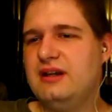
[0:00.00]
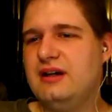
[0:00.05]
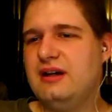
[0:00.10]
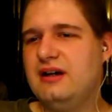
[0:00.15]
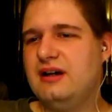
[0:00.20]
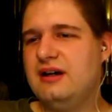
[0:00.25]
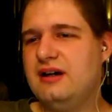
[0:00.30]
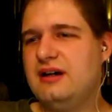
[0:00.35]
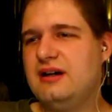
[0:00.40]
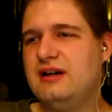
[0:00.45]

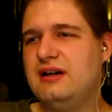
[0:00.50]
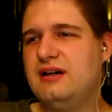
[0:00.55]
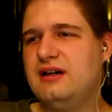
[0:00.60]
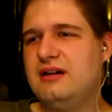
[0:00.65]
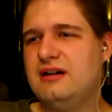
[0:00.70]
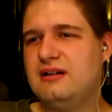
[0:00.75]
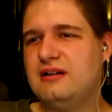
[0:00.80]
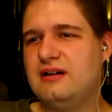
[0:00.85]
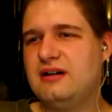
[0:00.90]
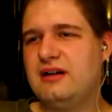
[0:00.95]

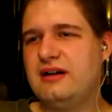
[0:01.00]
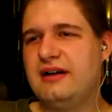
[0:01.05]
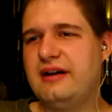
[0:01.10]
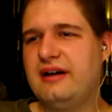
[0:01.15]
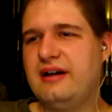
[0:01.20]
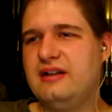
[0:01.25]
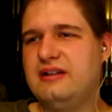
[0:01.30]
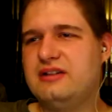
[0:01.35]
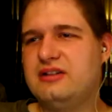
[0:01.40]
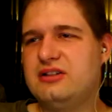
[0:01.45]

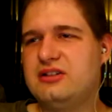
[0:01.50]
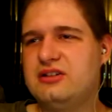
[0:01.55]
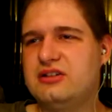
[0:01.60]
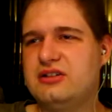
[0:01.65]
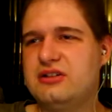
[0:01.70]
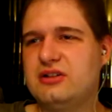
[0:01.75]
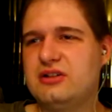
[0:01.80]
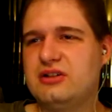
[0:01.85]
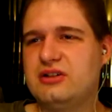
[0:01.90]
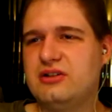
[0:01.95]
Alright,
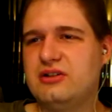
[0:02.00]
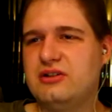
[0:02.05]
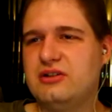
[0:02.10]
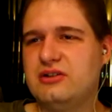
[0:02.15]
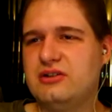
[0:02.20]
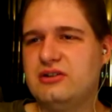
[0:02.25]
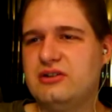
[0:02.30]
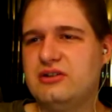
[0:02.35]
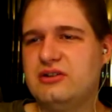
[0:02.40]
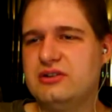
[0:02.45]

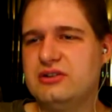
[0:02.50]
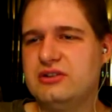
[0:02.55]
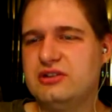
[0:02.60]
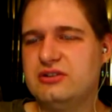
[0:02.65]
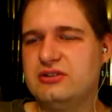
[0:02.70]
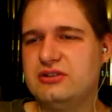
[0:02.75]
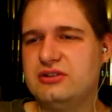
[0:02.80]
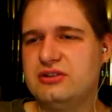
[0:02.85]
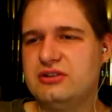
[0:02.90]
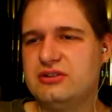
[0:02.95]
so,
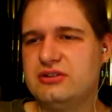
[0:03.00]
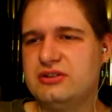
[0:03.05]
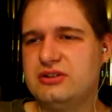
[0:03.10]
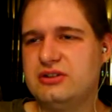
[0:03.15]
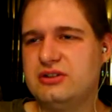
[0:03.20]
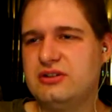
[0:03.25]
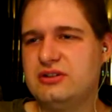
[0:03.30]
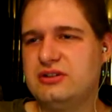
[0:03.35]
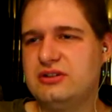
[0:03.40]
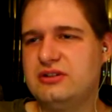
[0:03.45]
so, so,
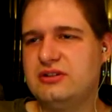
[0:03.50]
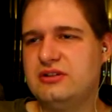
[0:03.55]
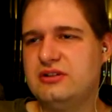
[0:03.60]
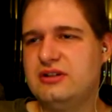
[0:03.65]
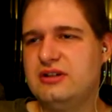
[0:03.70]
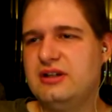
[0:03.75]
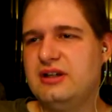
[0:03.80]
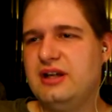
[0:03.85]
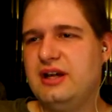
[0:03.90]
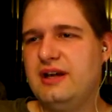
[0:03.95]
so.
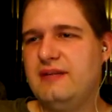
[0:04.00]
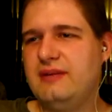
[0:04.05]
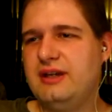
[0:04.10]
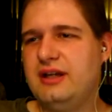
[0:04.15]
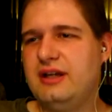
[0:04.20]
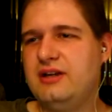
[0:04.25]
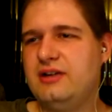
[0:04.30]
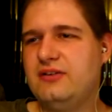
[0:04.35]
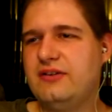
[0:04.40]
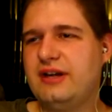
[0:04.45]
I'm
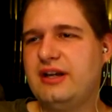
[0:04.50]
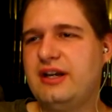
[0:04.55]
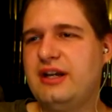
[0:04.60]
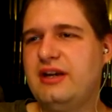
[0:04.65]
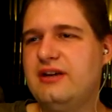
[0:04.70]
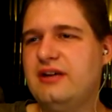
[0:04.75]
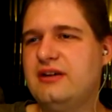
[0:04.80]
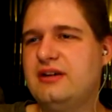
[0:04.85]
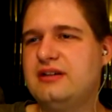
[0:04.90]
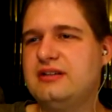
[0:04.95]
gonna hit over
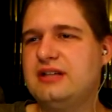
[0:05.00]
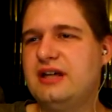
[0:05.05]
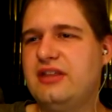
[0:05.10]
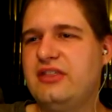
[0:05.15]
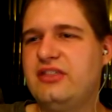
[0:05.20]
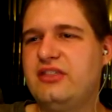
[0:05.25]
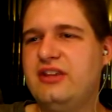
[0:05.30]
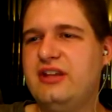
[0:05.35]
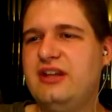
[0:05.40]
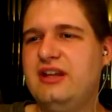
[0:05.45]
here, because I
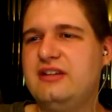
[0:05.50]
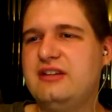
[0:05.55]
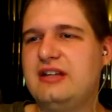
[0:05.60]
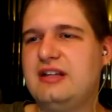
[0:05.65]
think